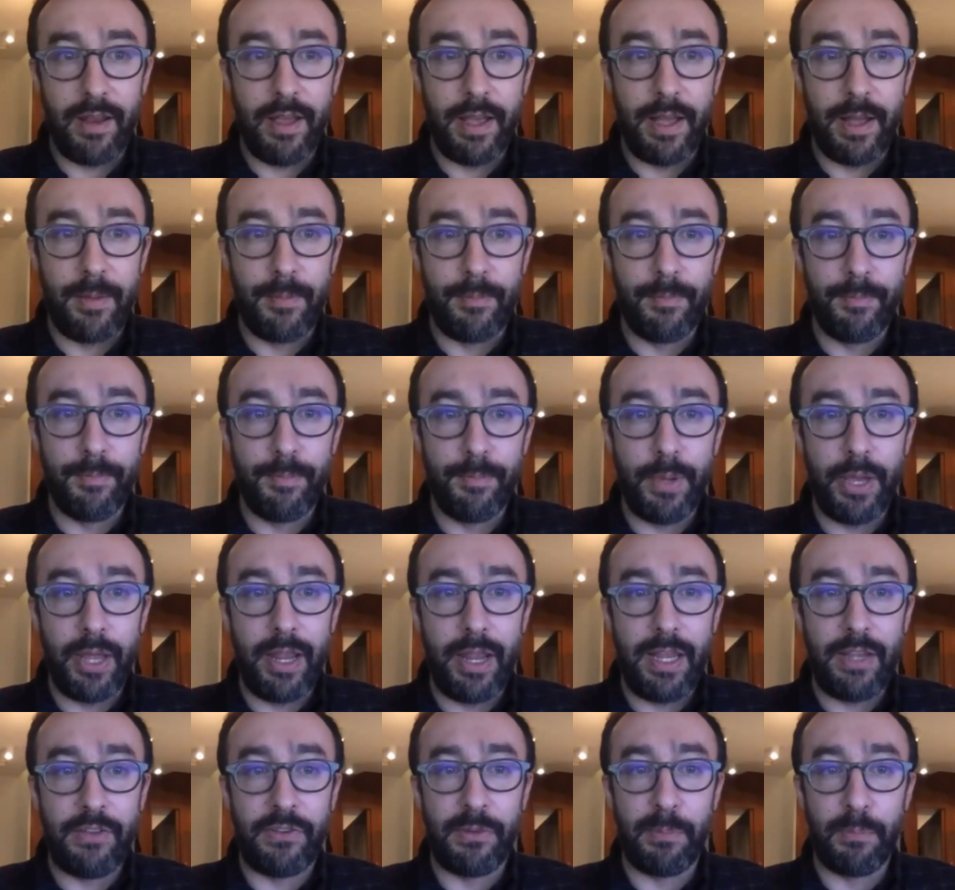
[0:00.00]
Um,
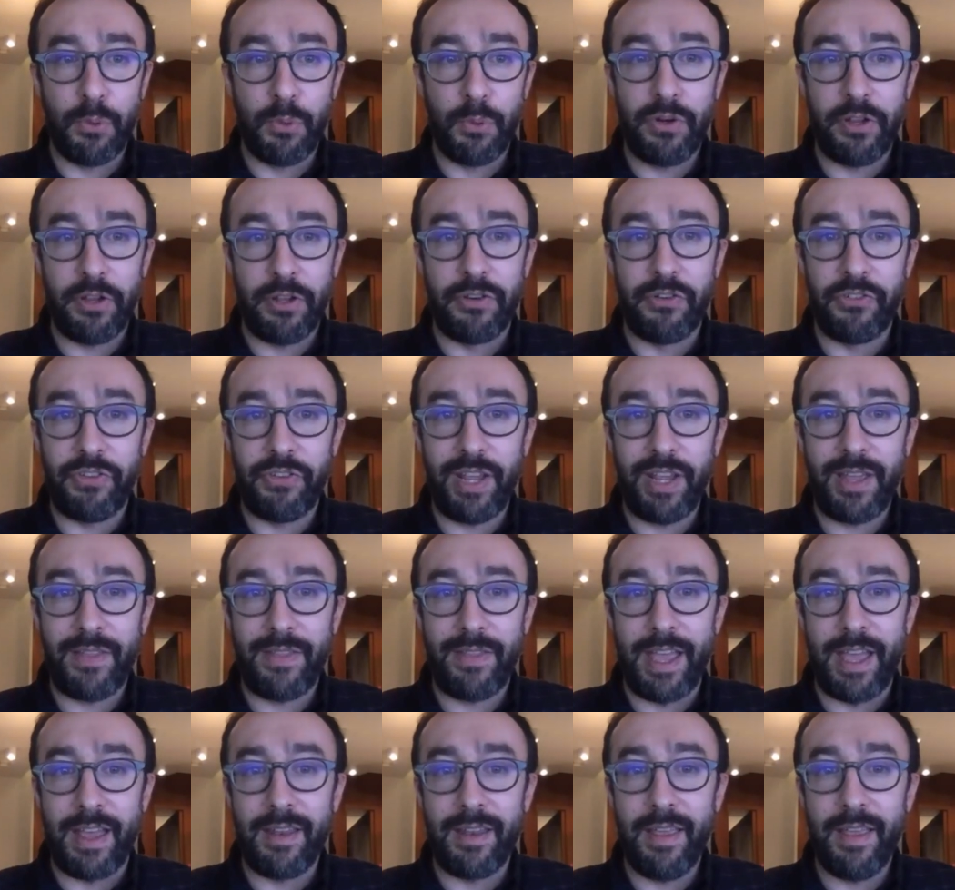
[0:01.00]
but it's important to understand
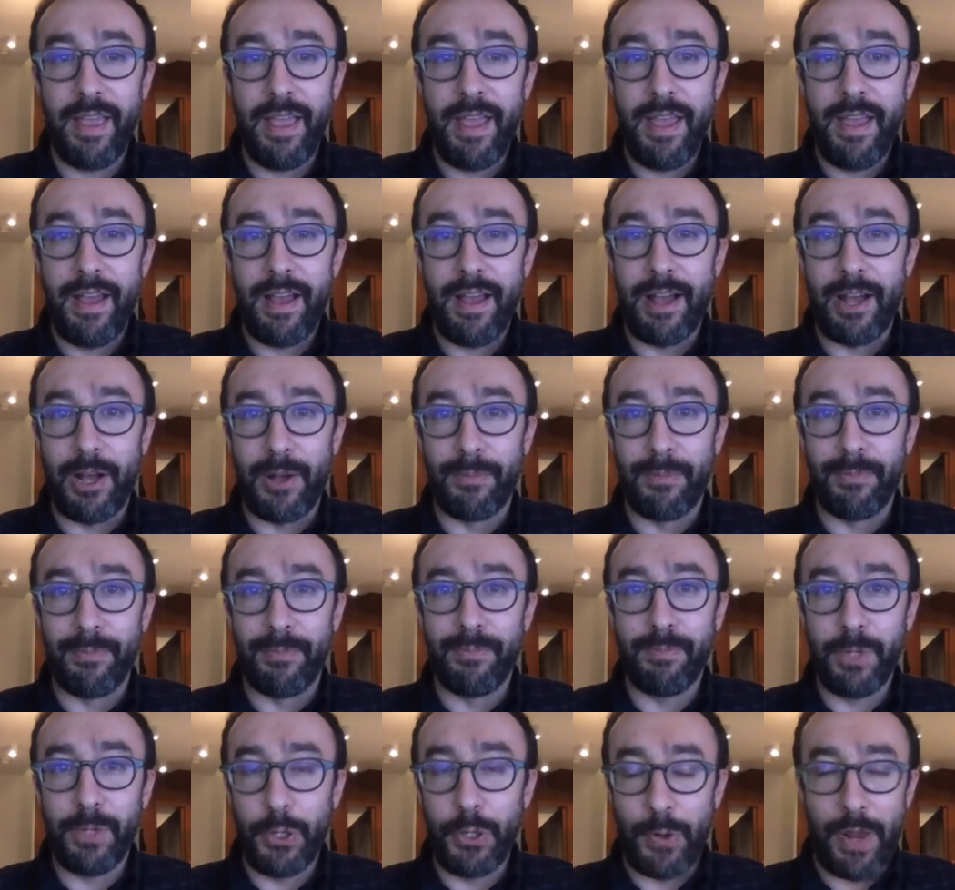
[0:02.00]
that um,
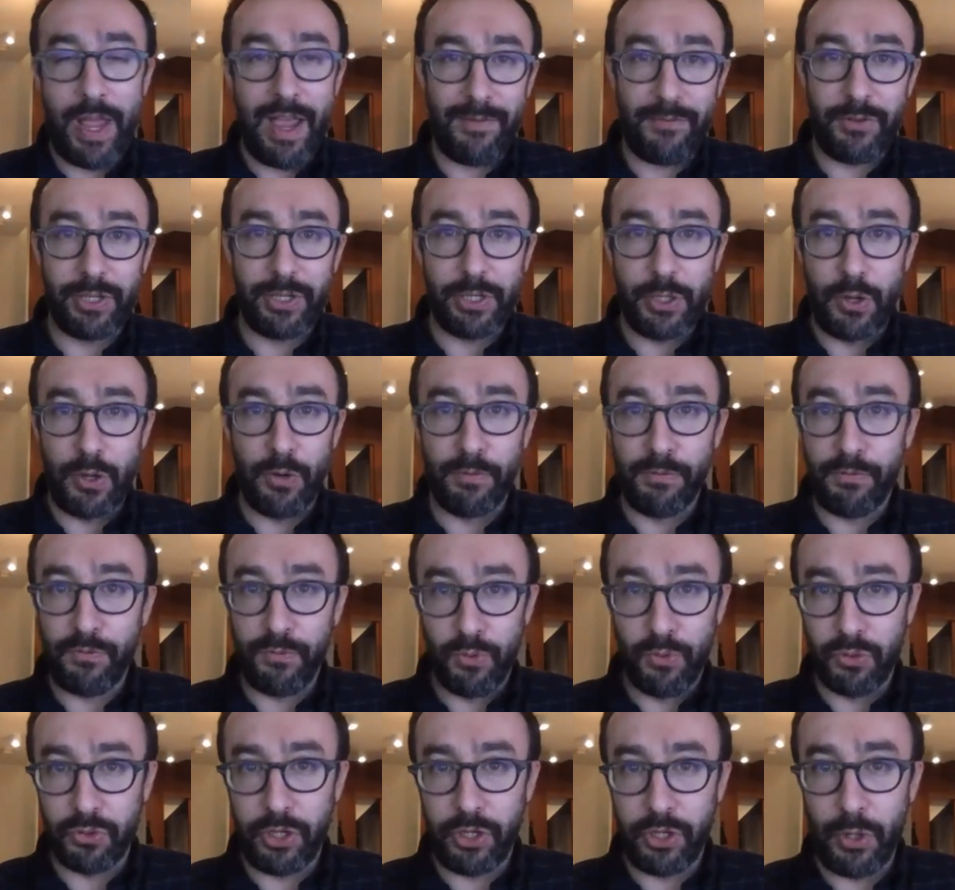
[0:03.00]
you don't have to go
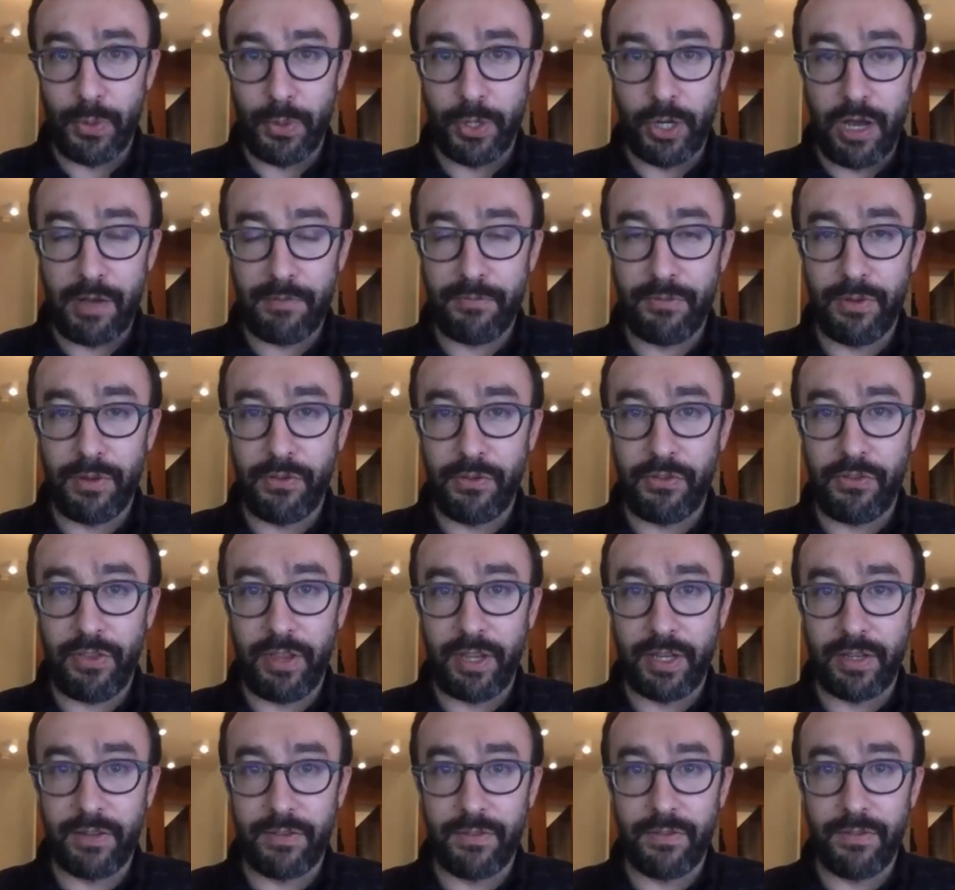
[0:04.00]
full QAnon for this
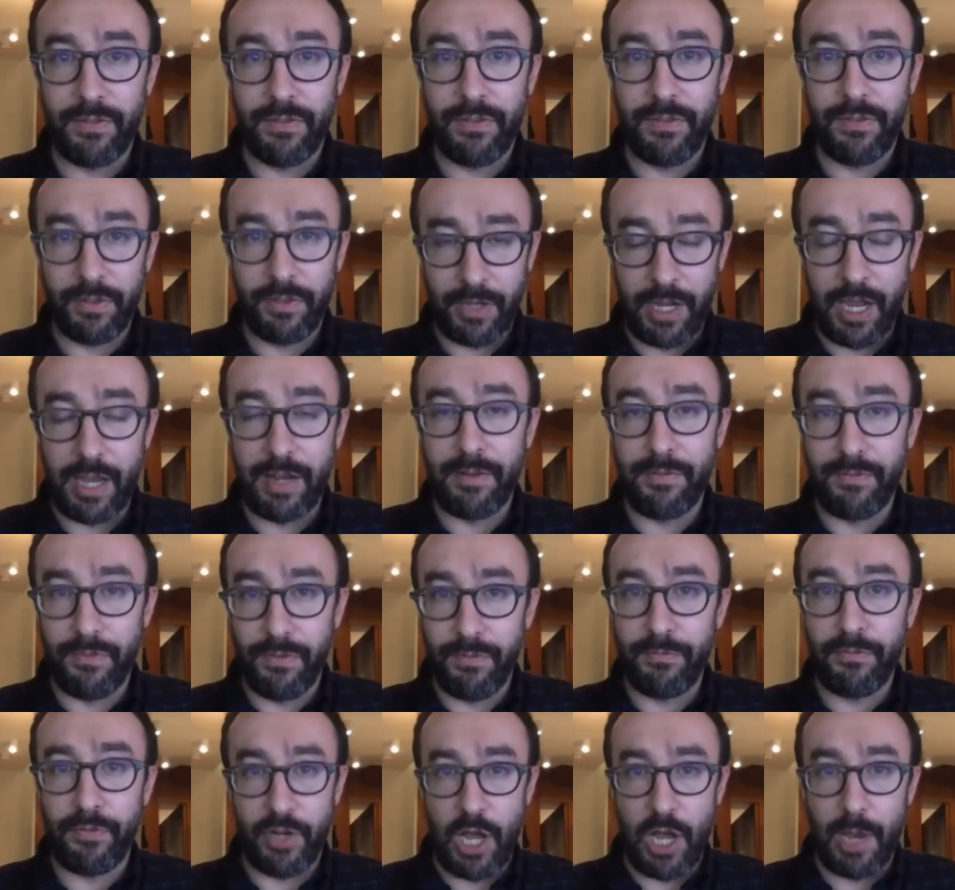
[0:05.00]
thing kind of
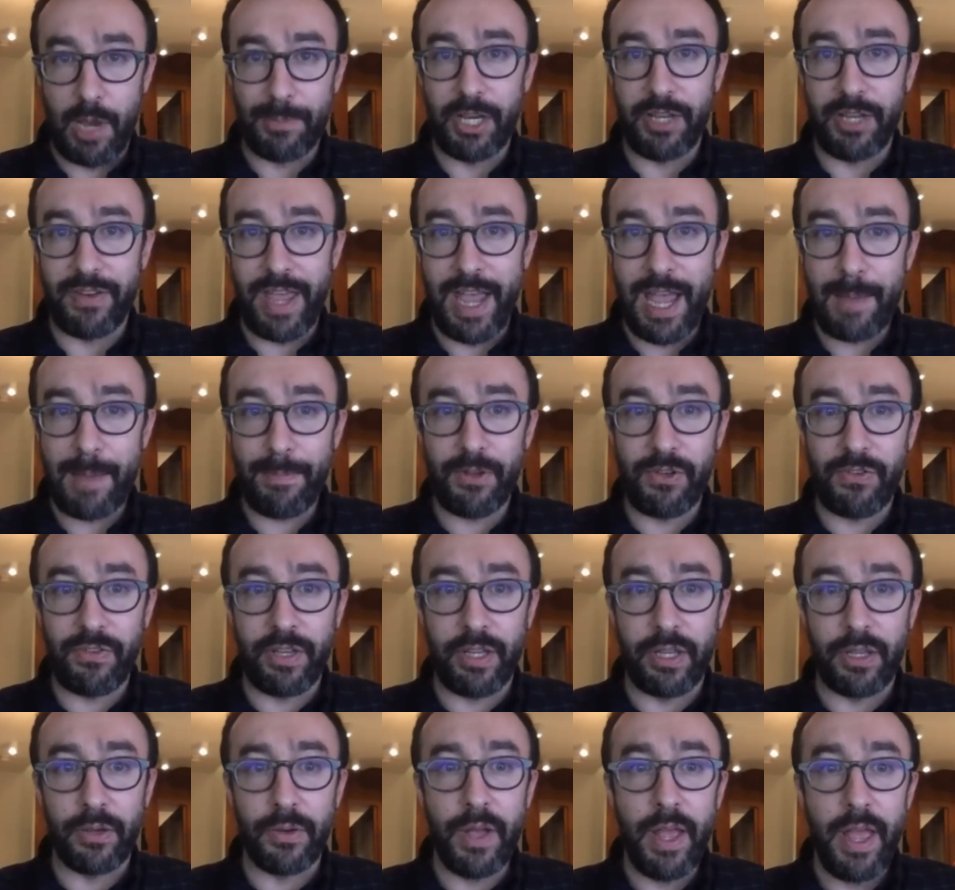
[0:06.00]
phenomenon to happen
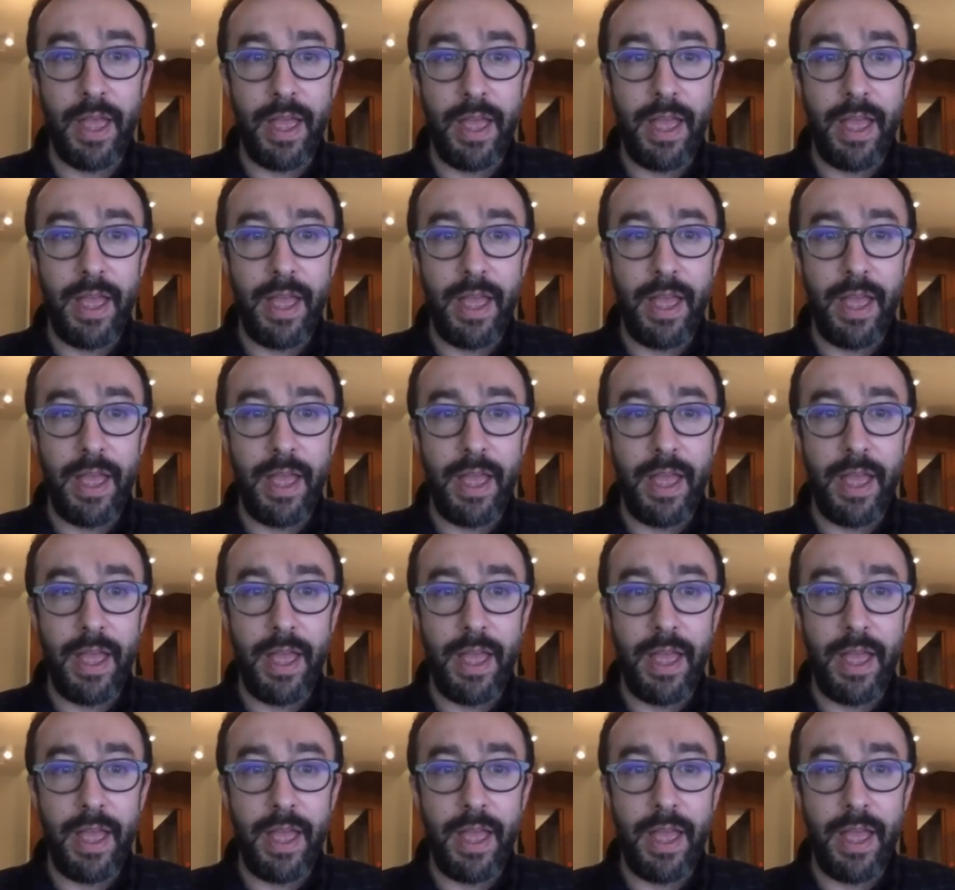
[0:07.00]
to you.